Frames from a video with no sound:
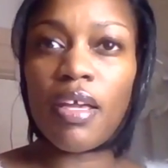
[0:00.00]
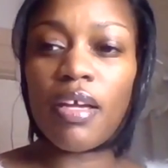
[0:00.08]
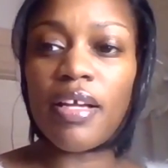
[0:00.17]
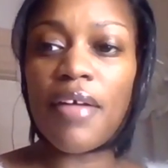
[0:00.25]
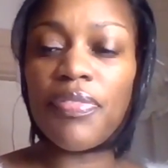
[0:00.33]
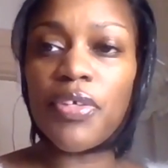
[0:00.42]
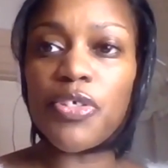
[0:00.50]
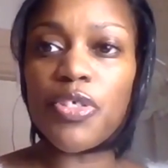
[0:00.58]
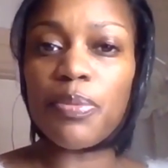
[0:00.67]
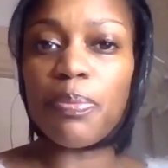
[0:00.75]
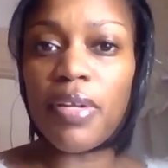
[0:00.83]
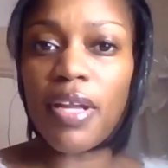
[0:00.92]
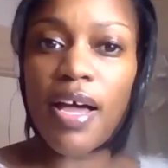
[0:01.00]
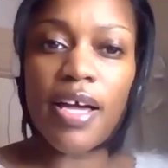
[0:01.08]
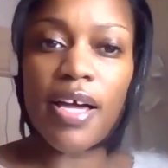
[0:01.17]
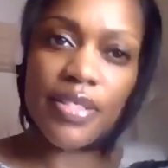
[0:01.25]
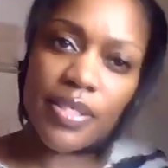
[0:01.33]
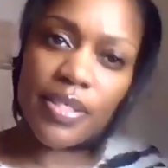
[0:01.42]
got their
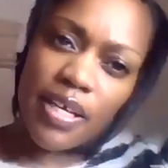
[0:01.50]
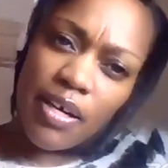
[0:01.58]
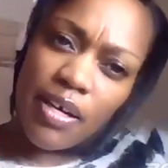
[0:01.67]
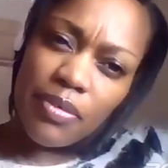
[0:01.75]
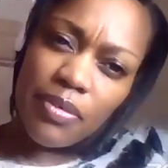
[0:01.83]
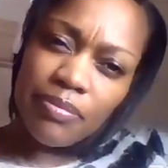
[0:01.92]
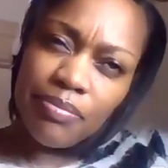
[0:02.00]
supplies. Now,